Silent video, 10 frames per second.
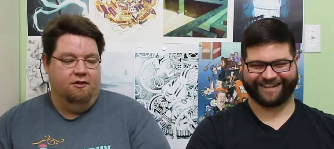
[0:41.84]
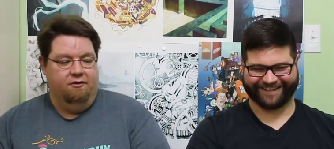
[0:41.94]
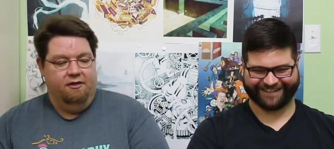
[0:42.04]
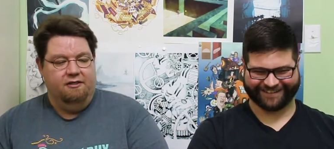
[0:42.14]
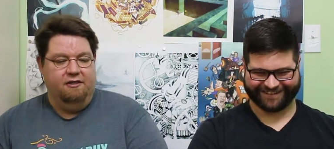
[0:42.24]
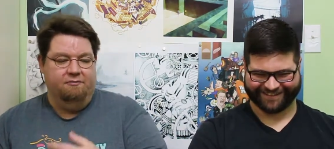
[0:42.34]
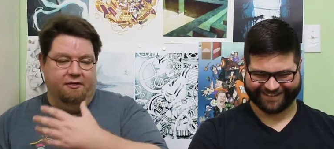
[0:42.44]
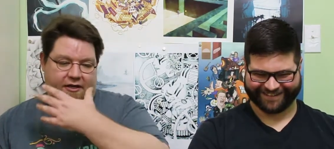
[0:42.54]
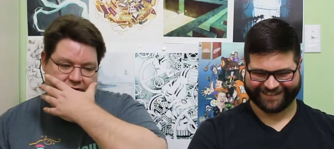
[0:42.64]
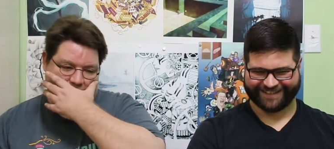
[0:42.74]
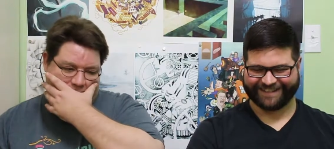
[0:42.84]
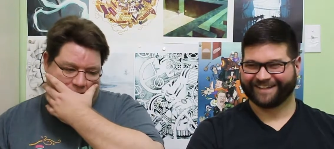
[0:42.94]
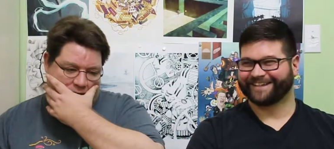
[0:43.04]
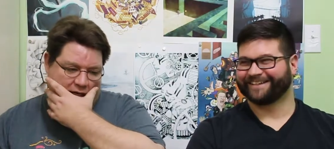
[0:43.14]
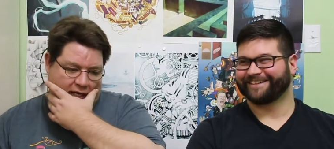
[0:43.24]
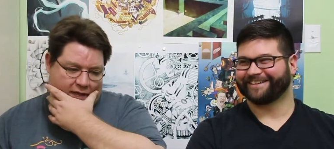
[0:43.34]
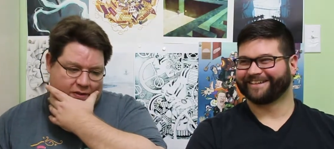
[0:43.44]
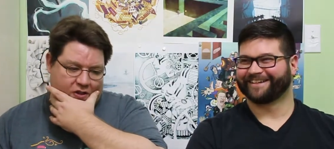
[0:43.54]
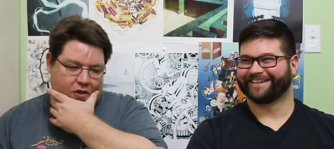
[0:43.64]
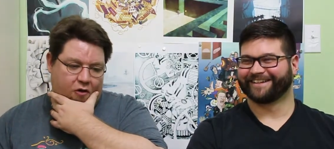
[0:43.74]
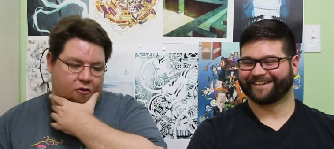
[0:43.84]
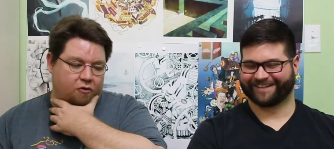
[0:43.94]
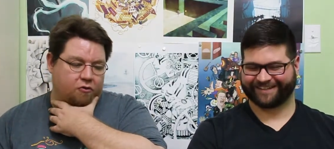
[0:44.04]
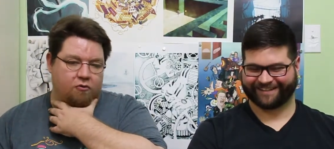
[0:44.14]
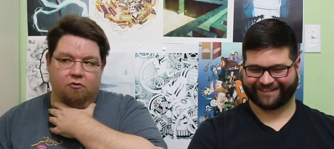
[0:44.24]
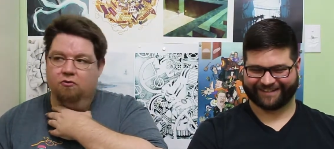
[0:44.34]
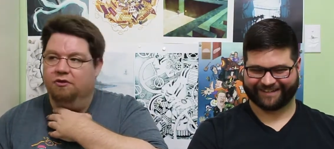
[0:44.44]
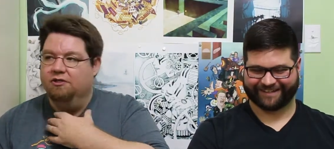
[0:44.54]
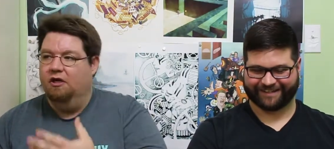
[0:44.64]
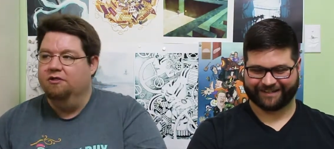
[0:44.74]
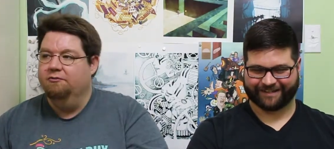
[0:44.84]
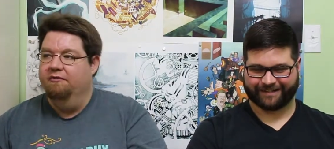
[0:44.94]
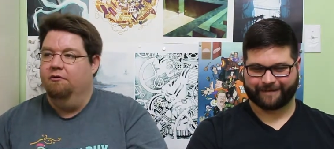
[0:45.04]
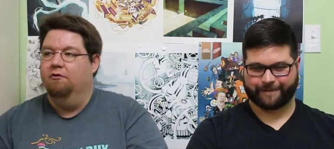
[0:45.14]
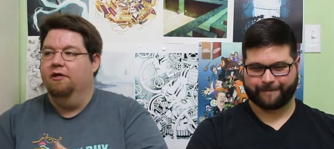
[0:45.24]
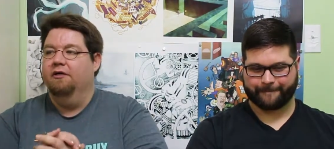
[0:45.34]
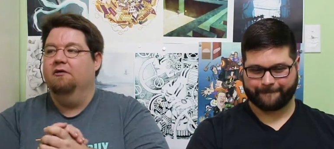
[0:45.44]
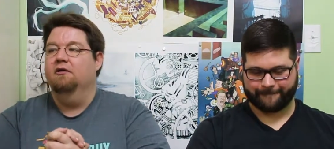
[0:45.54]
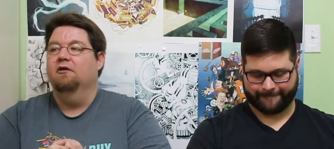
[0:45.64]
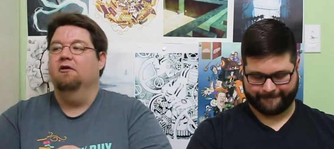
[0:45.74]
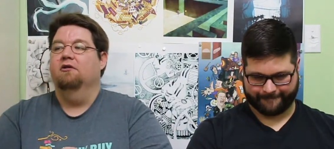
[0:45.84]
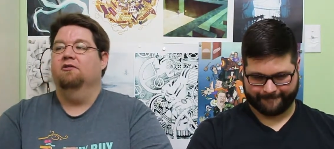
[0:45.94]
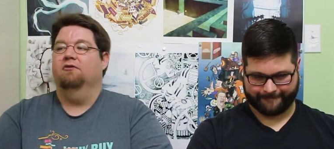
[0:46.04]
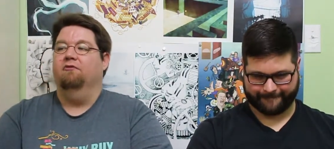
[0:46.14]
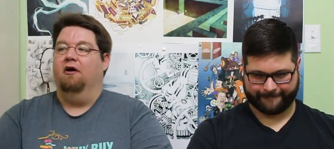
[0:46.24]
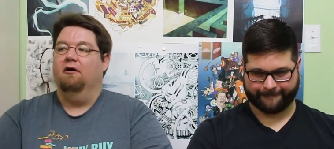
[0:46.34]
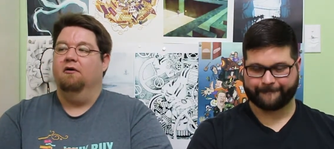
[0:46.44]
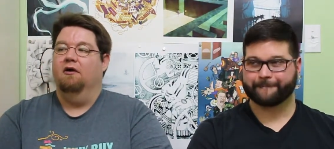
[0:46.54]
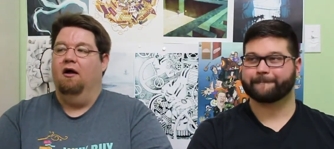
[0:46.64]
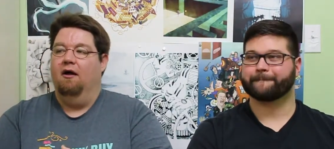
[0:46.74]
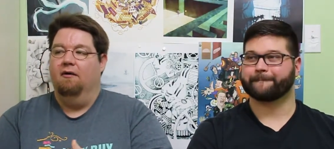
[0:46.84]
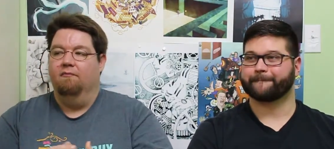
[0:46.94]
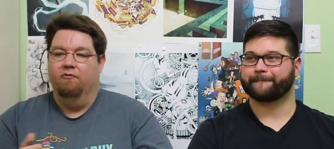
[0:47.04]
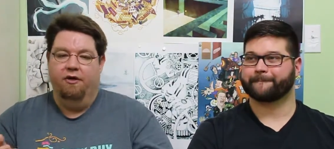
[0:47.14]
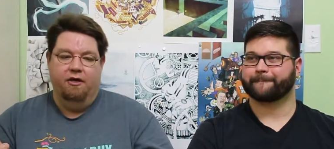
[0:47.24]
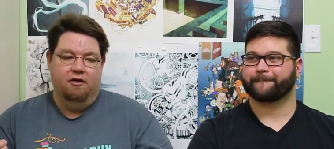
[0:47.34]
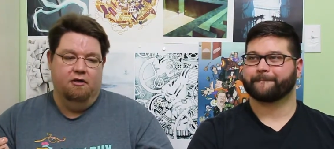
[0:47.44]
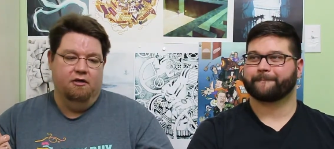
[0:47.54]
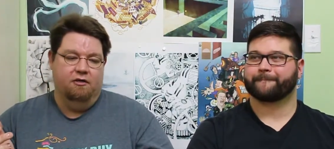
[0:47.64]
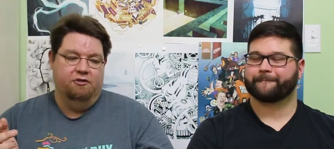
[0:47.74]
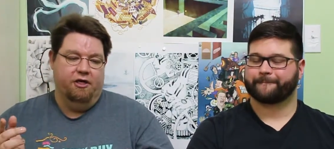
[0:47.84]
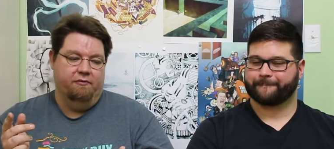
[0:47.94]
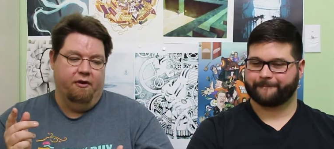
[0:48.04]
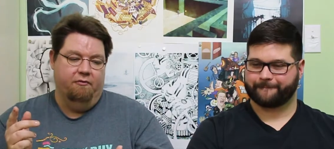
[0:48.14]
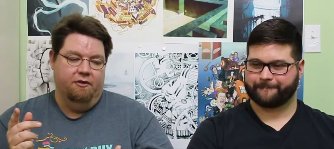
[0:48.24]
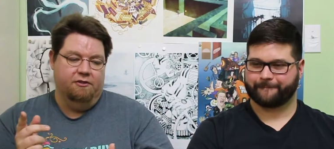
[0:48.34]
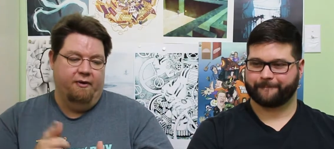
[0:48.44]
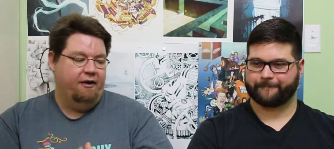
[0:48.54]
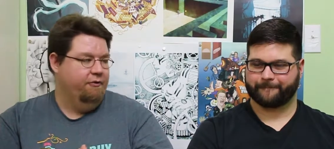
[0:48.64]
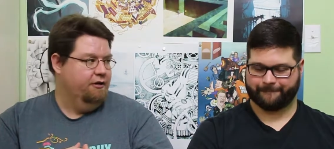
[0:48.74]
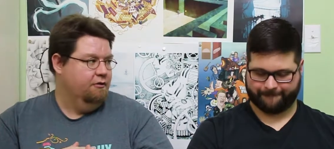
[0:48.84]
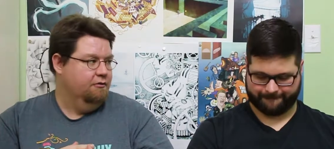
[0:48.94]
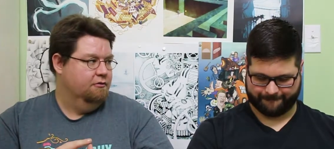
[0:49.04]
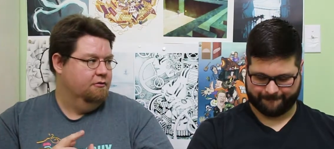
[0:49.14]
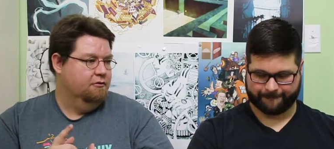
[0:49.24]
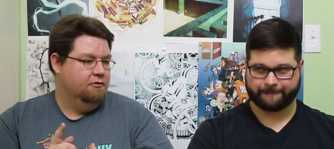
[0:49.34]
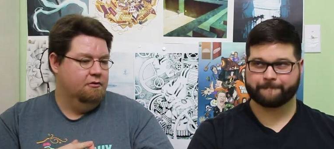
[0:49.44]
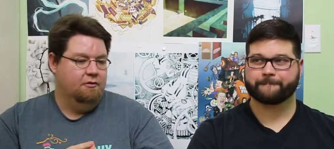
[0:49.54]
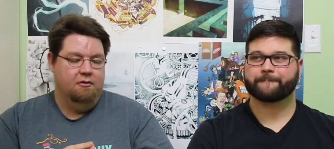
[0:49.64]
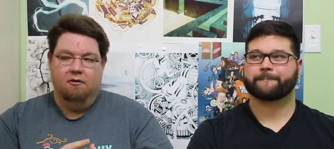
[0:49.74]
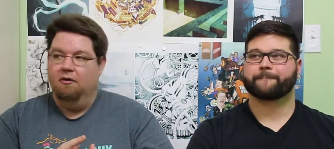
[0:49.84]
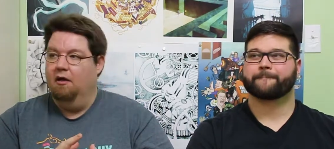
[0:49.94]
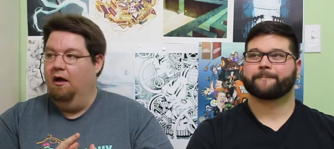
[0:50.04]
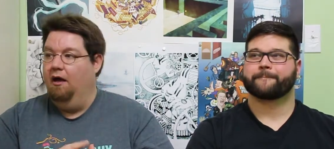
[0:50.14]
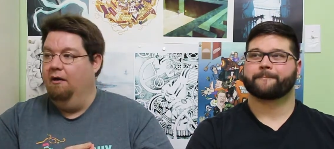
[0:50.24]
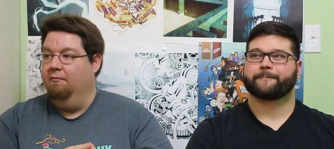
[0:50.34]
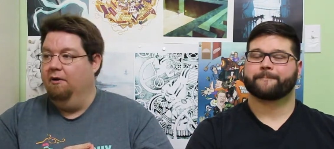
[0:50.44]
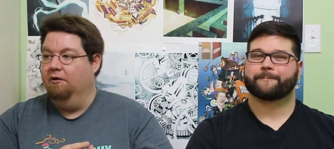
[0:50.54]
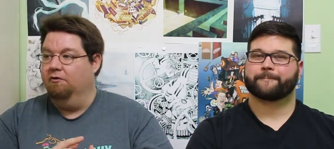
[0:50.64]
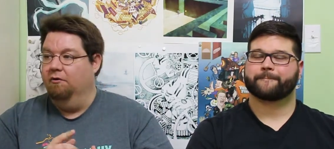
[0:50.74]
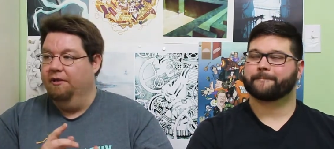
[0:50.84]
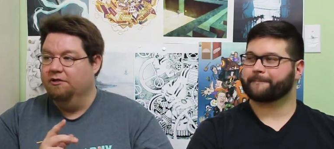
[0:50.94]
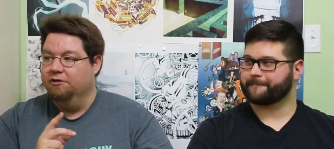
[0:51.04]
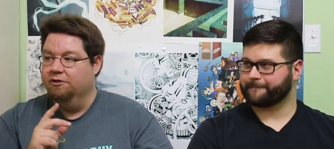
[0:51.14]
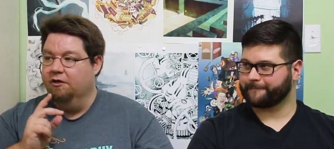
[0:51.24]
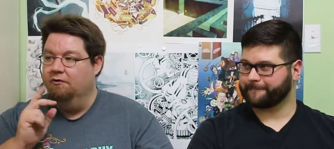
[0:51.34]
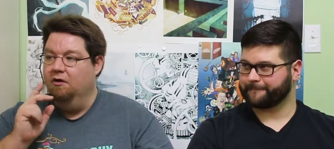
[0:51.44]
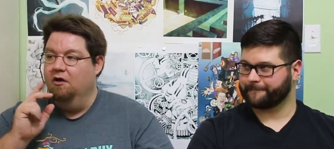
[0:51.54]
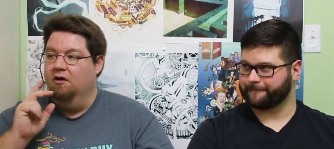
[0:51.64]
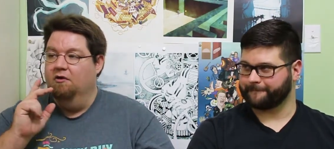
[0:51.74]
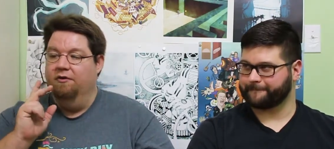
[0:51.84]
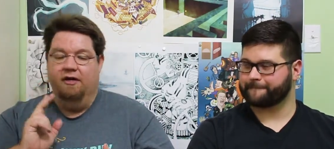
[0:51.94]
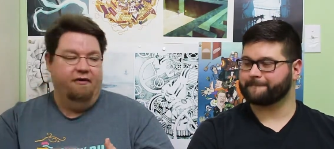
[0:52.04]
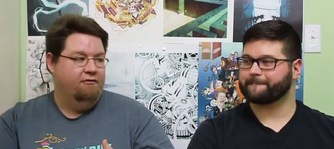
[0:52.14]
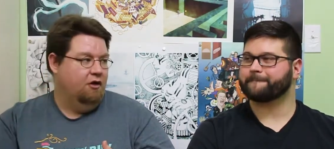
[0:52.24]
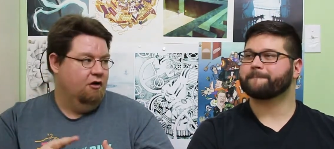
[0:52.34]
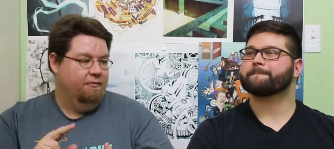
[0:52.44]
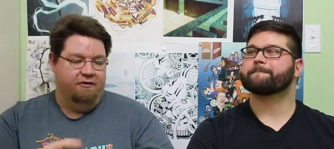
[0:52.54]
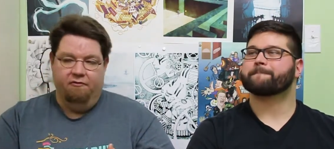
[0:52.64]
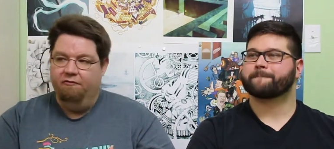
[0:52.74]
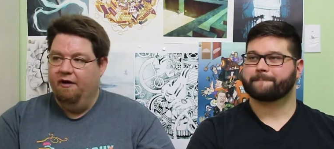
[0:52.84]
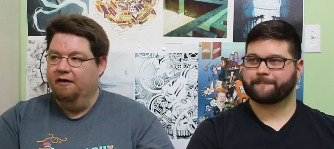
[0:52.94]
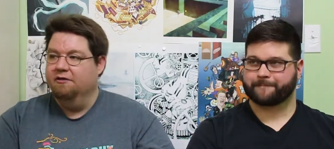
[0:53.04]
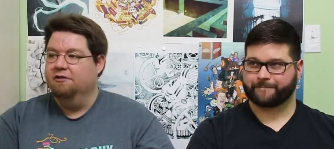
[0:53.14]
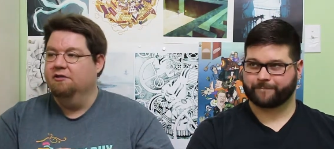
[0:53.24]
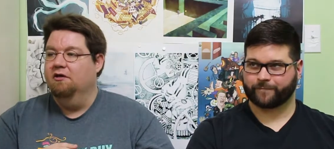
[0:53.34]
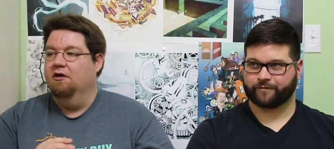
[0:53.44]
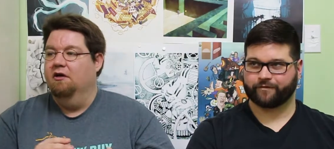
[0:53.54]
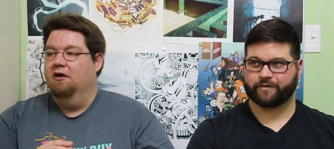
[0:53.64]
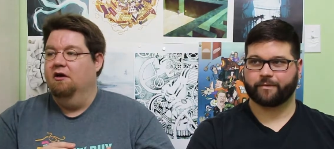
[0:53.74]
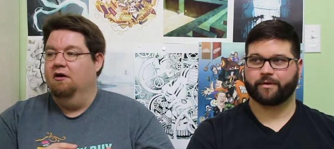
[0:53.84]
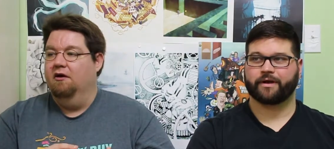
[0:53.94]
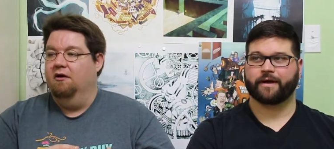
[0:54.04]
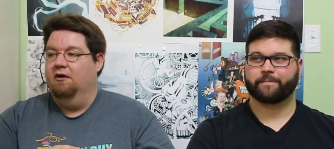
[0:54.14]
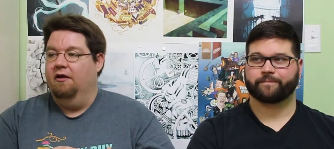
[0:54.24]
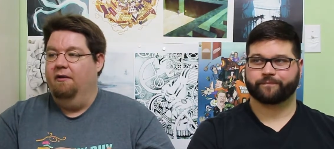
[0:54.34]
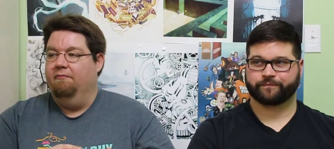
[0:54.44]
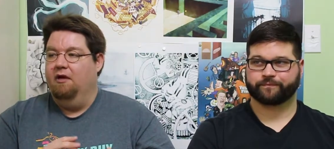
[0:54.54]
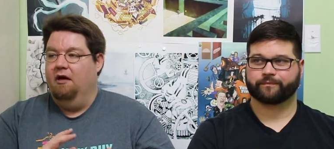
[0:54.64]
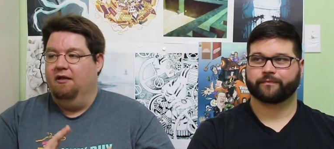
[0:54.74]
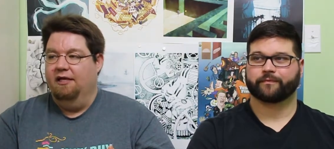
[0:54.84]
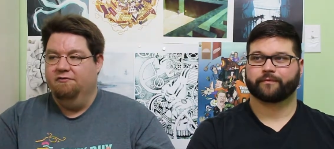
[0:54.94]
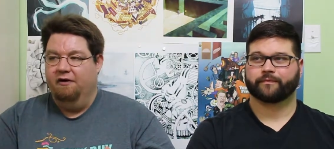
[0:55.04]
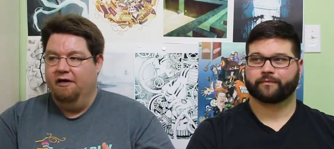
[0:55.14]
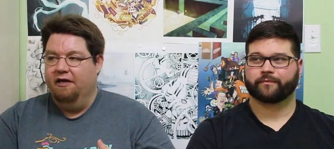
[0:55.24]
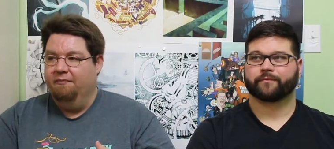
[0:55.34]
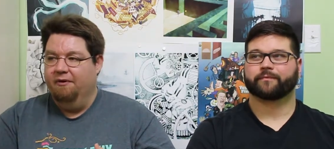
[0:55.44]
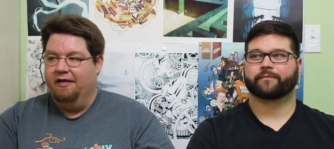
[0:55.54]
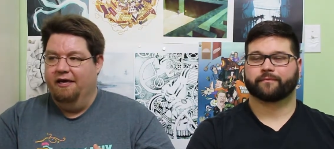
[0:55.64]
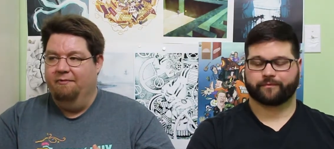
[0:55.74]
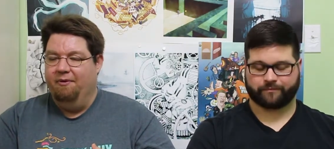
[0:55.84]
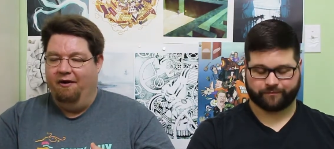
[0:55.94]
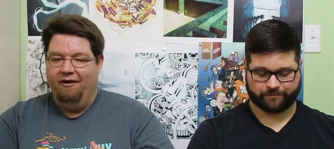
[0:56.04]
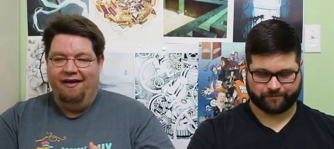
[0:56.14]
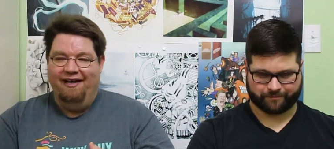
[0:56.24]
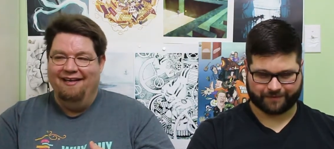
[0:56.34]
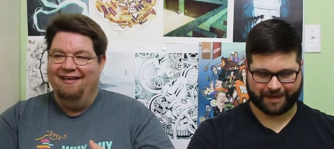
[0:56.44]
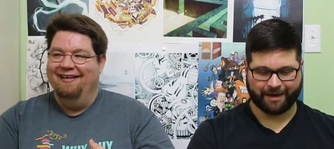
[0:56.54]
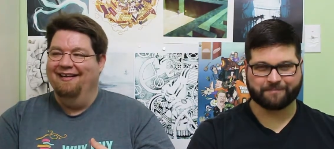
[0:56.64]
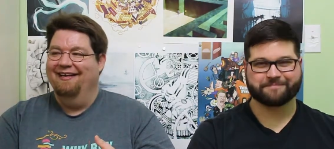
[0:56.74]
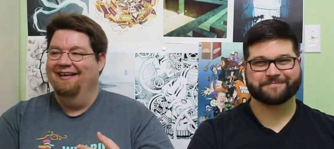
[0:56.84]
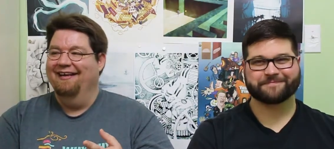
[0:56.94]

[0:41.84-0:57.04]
Speaker 1: so that tells me that I should. Uh, so the songs that we recorded so far, um, mm-hmm. we January was Wagon Wheel. Mm-hmm. Uh, by Old Crow Medicine Show. Mm-hmm. We did Everlong by the Foo Fighters. For February, yeah. Yeah. Uh, Last Friday Night by Katy Perry. Yep.